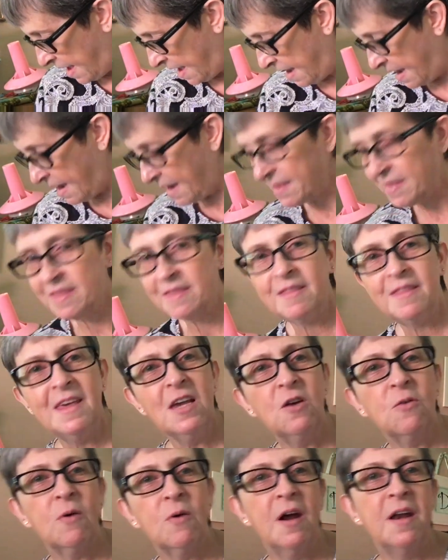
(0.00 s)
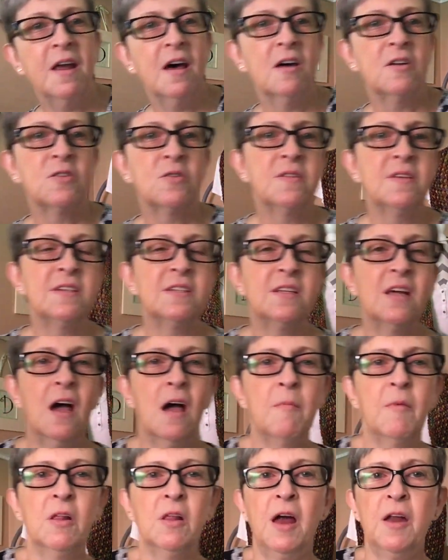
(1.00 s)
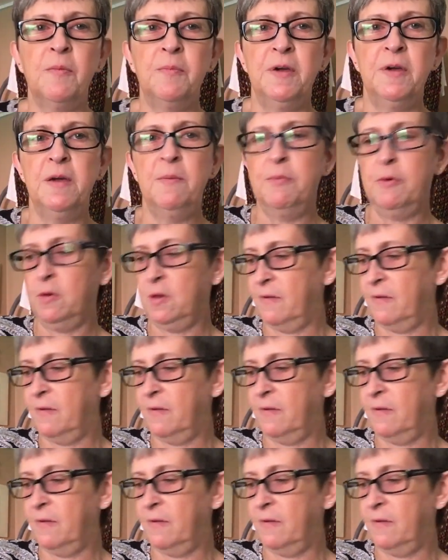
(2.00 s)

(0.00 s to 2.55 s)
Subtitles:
And I think right now during this time, a lot of people,